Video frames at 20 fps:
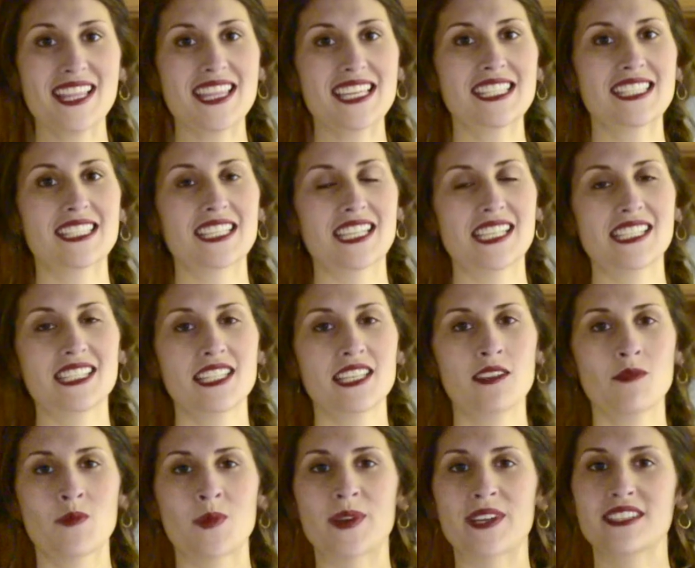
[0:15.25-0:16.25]
this easy
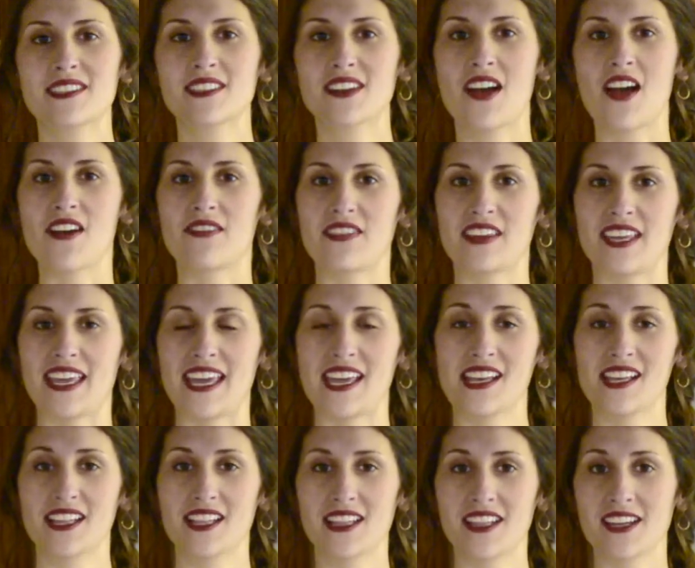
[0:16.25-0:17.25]
and moist coffee
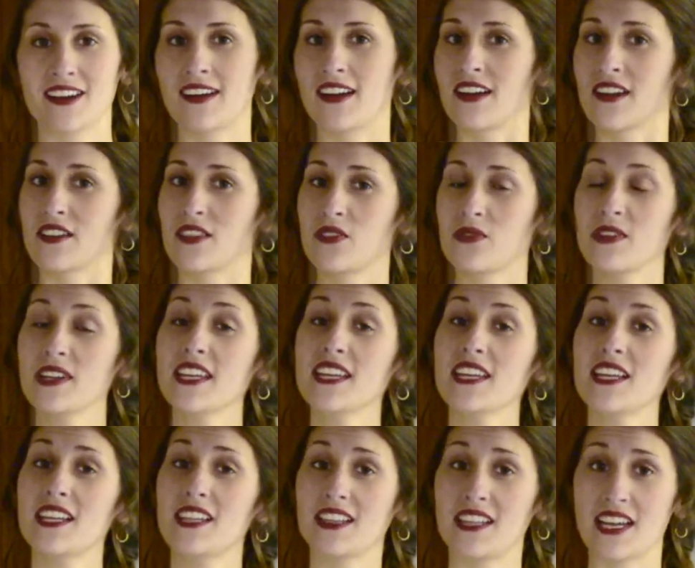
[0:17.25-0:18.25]
cake, there are
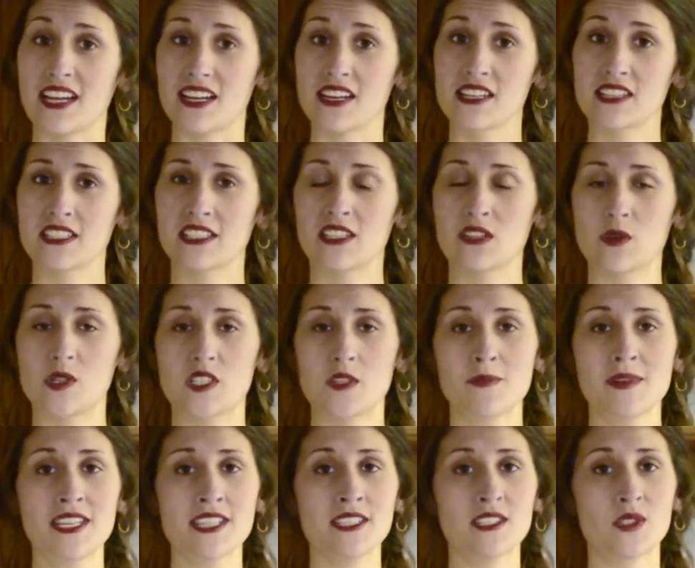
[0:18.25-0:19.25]
3 layers, which
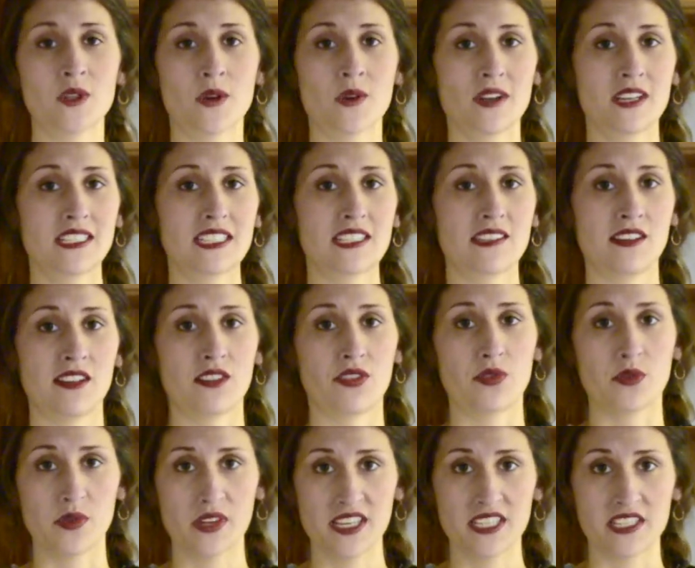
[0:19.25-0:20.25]
means you're going to need
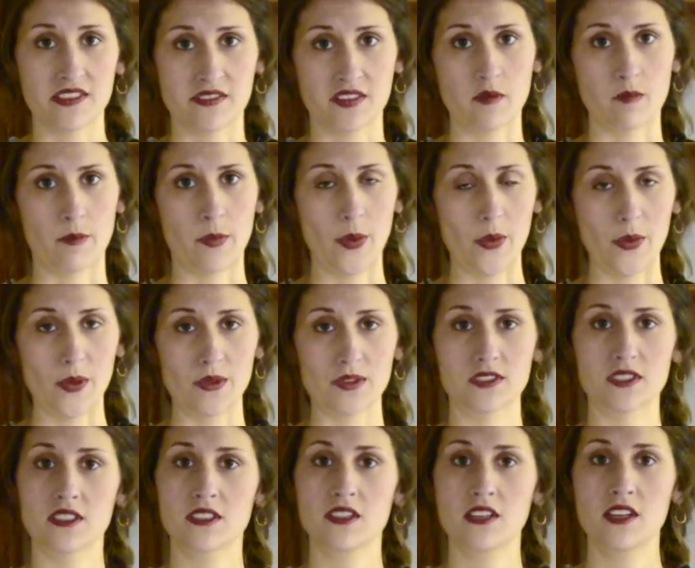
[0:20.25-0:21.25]
3 different
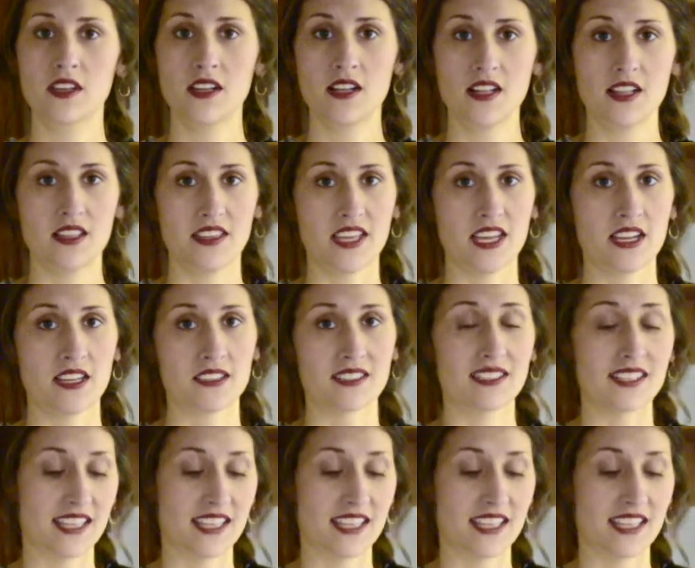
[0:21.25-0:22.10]
bowls. There's the